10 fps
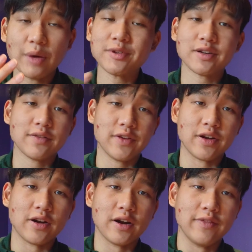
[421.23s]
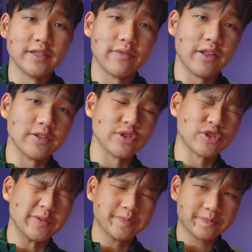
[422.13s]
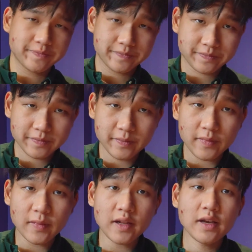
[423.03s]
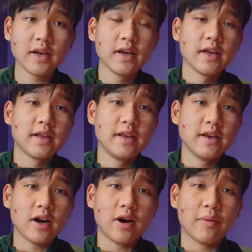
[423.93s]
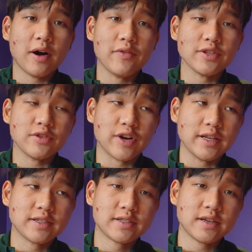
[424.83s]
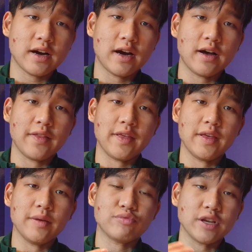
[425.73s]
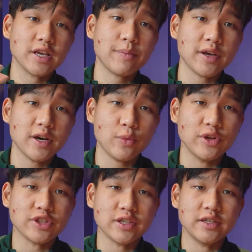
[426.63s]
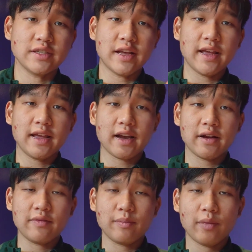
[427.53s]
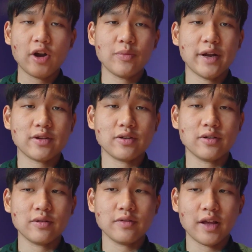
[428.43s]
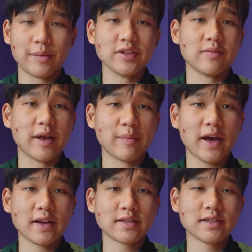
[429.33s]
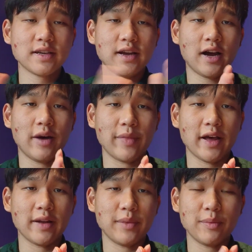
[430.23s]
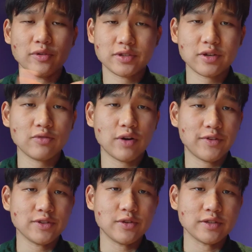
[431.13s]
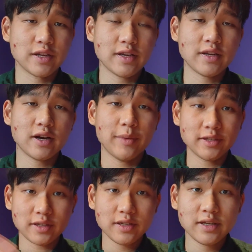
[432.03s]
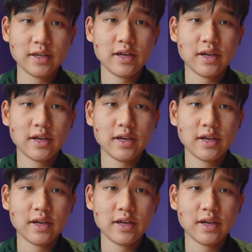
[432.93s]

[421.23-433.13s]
representative figure of the 17th century. He obviously writes the Principia, which is a kind of monumental like piece of mathematics that people still reference to this day, amazingly.